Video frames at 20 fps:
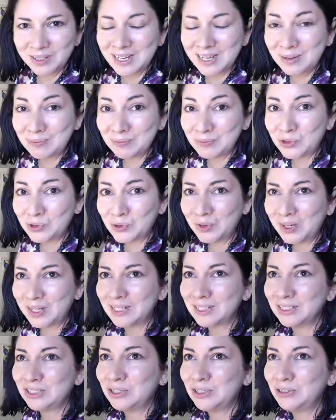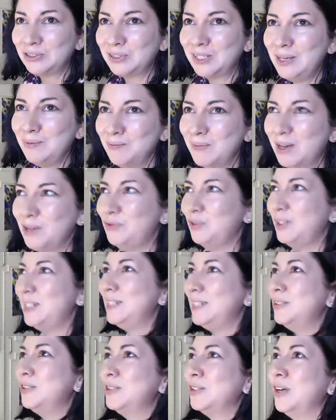am trying to keep my
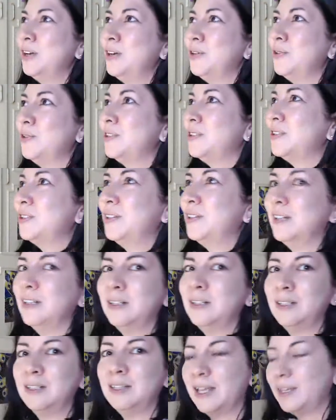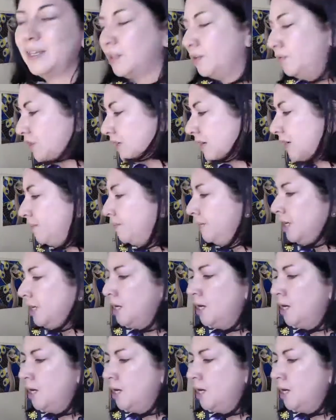videos under a certain length of time.